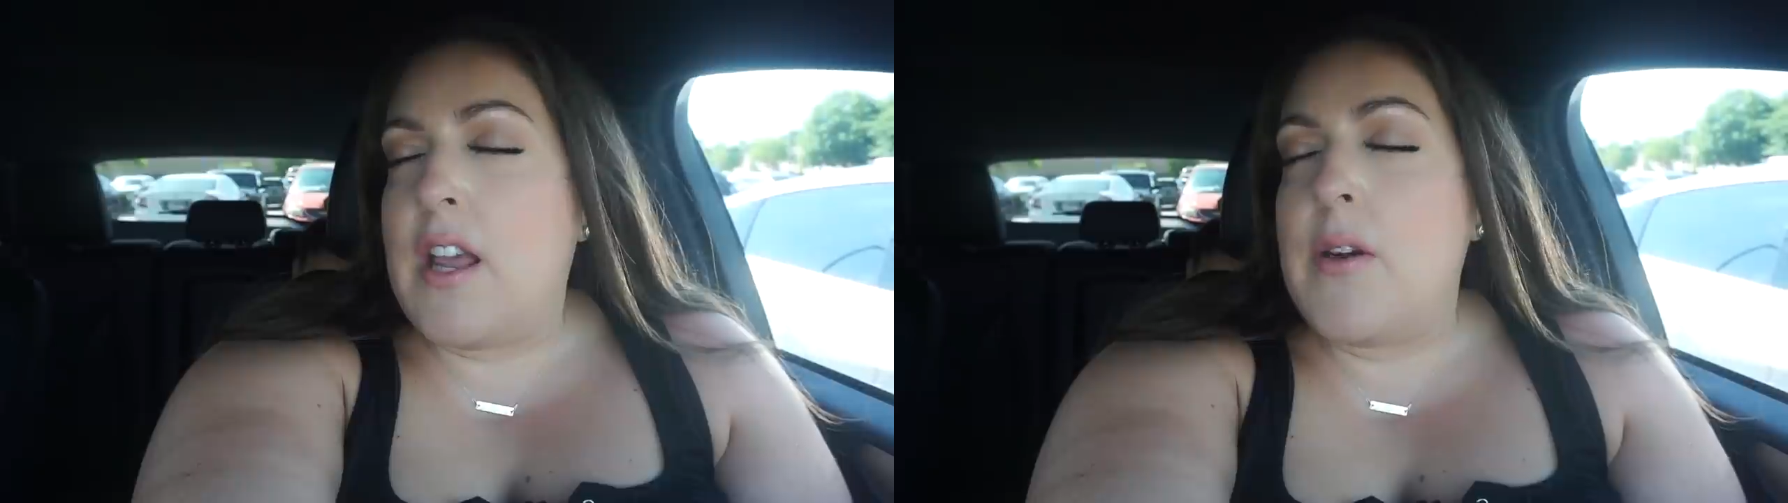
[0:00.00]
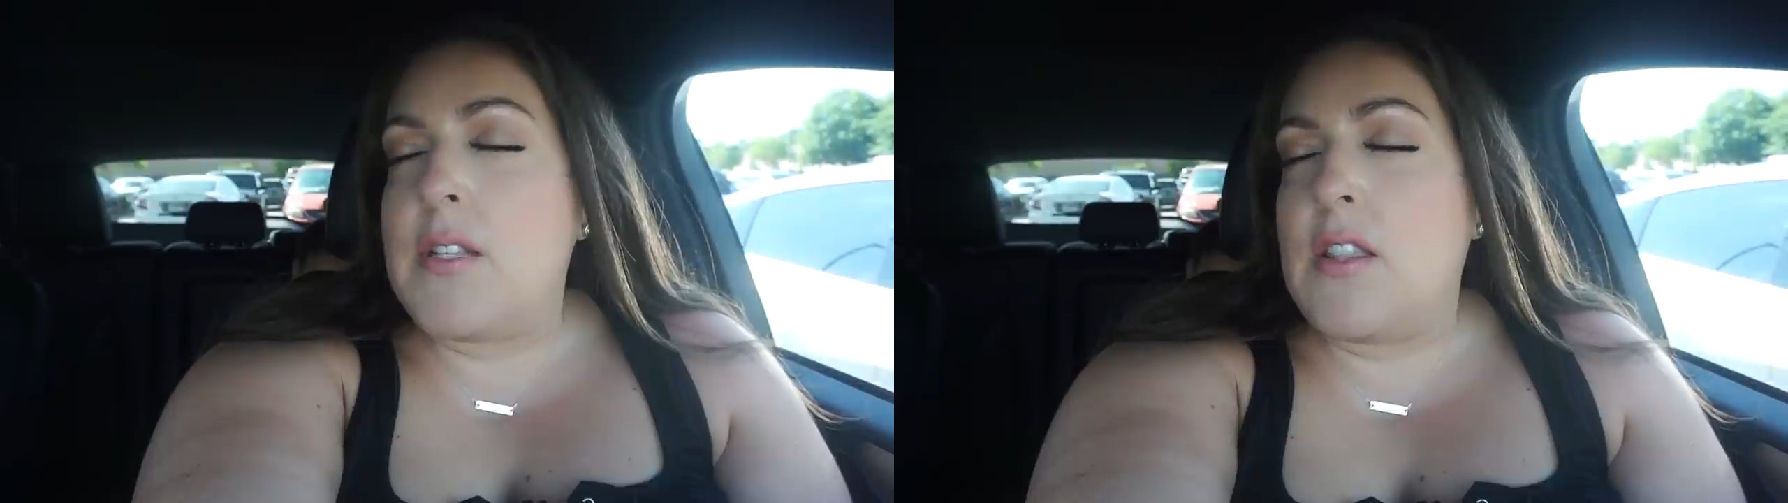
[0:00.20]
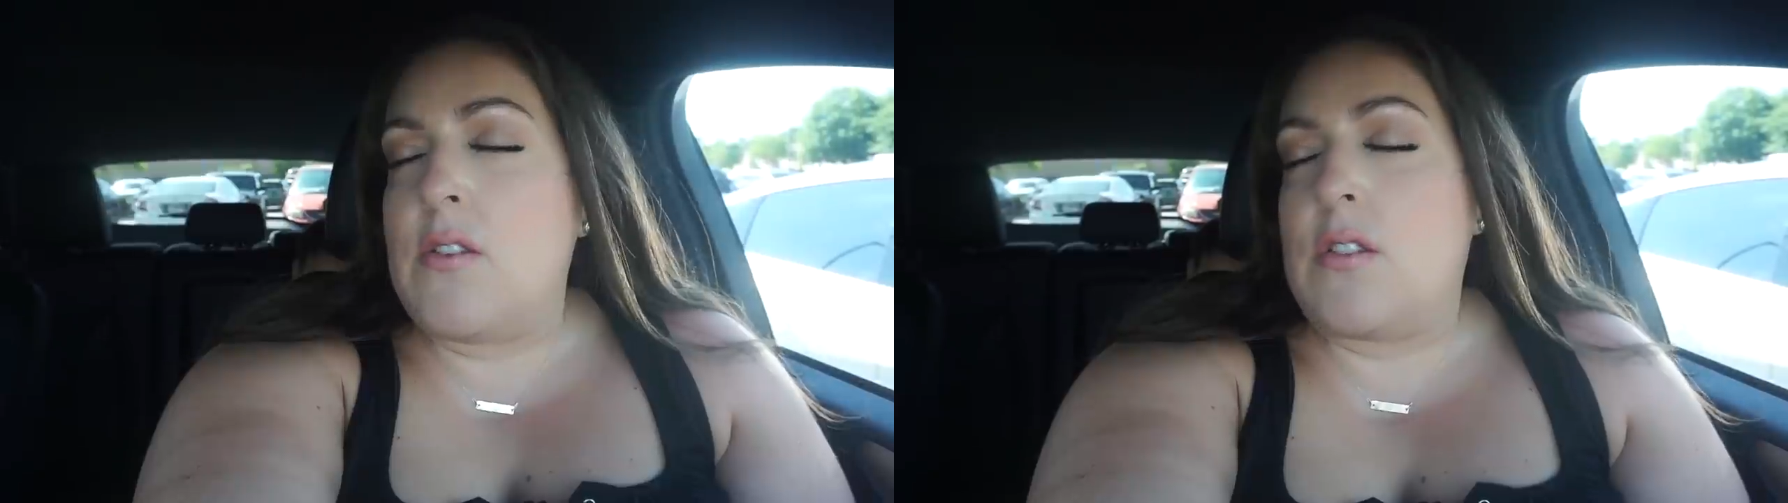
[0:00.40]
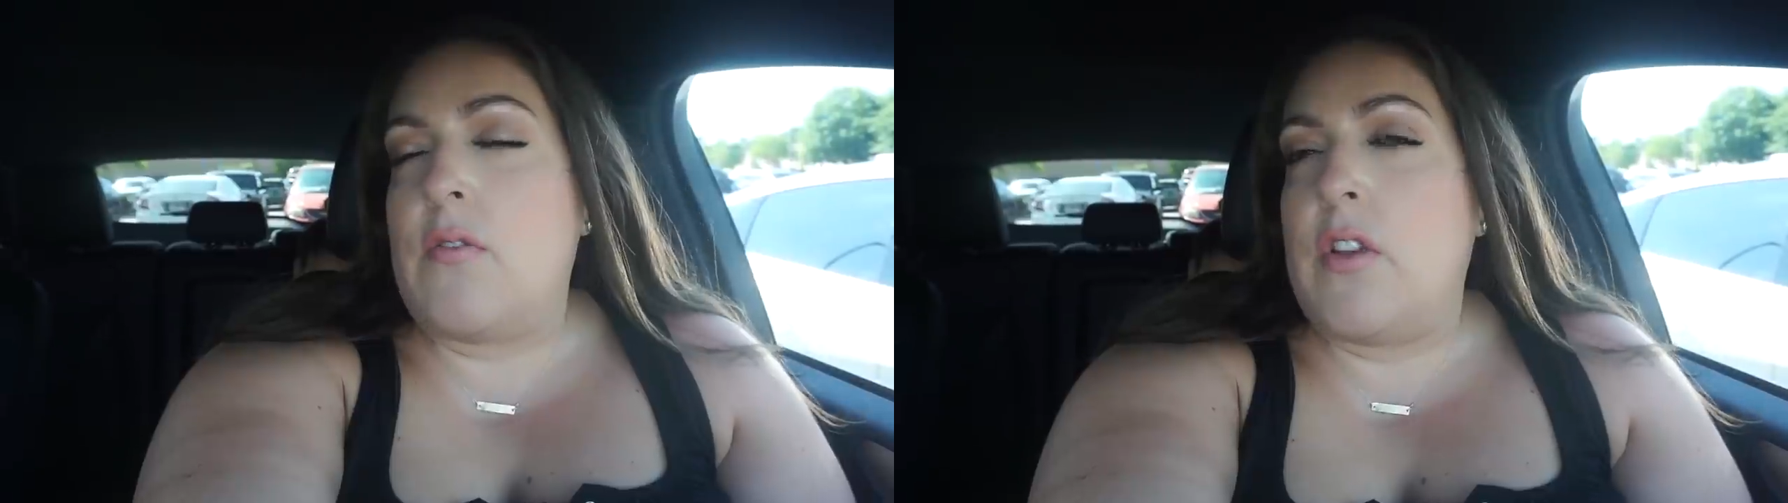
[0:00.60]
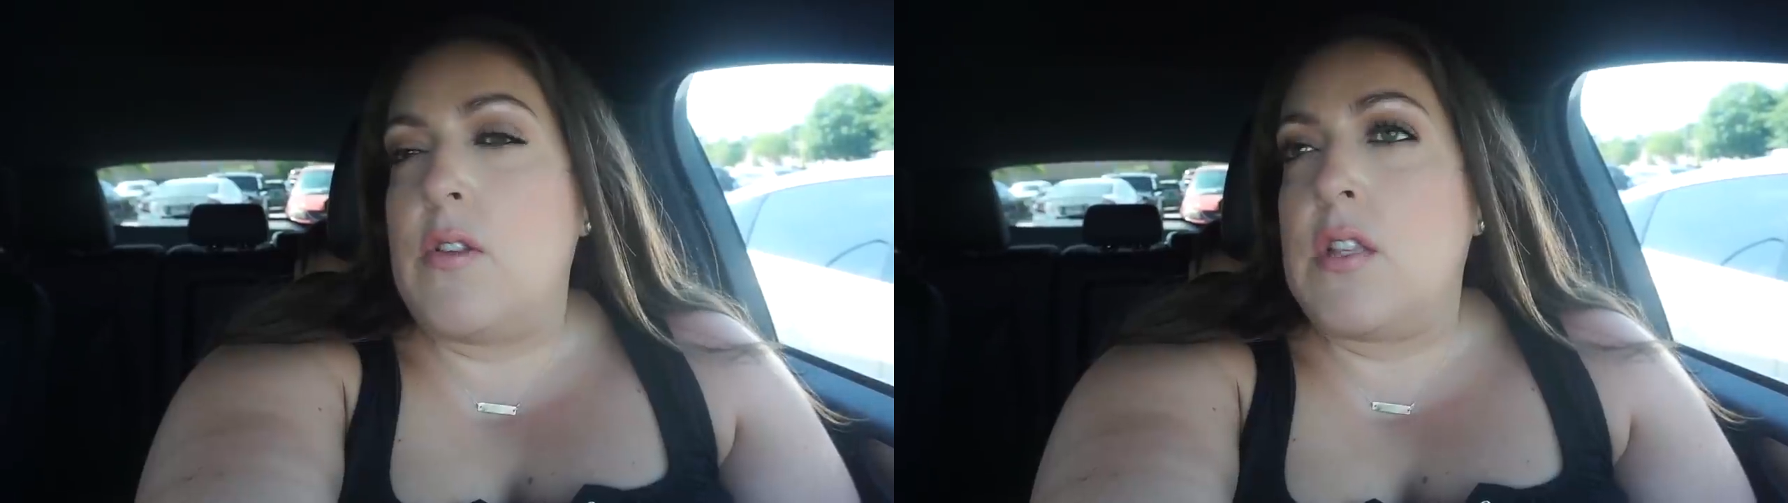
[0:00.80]
I always get those
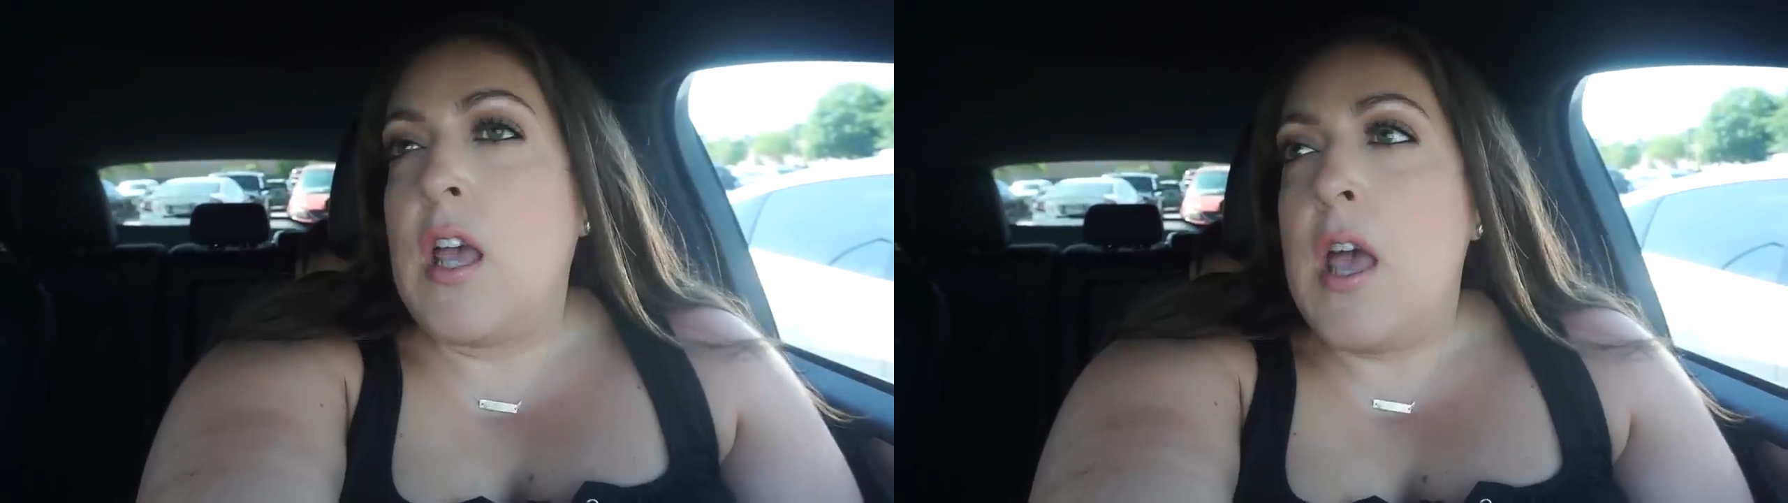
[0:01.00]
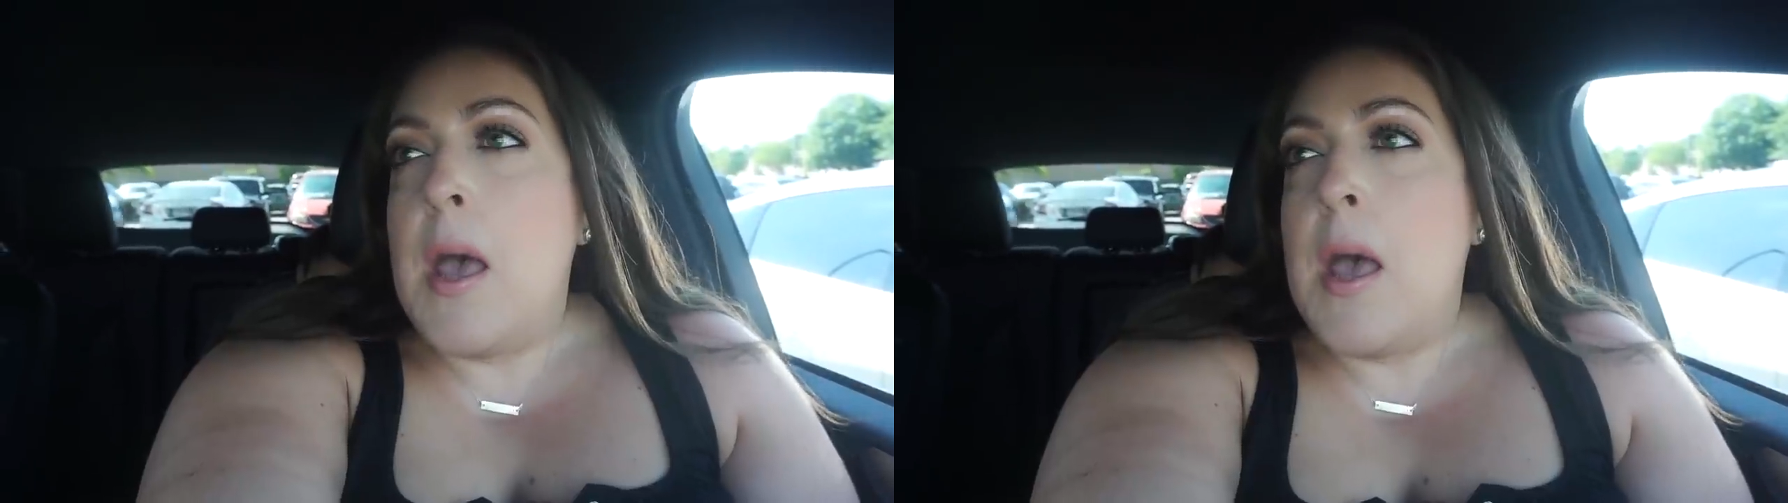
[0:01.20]
confused.